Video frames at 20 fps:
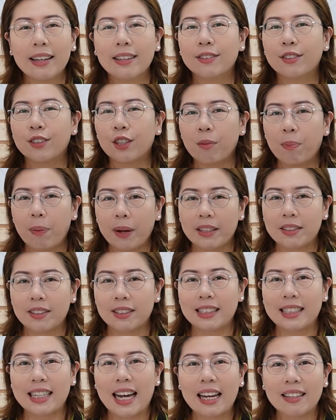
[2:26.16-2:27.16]
is the
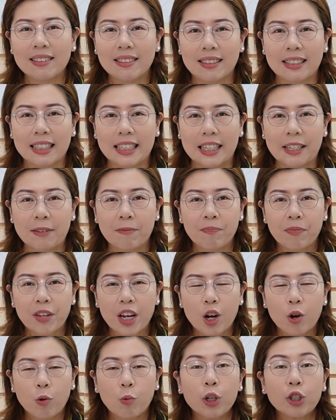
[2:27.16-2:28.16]
pixel density
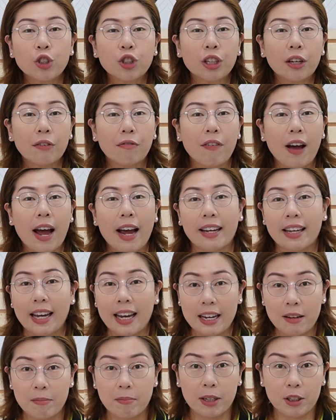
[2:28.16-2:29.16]
which affect
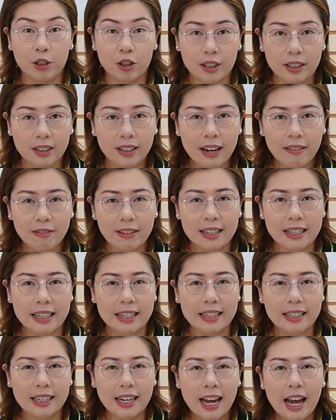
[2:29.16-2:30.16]
image
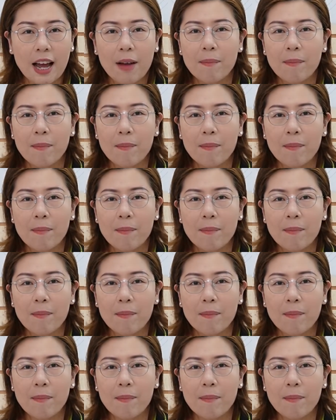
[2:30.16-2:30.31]
clarity.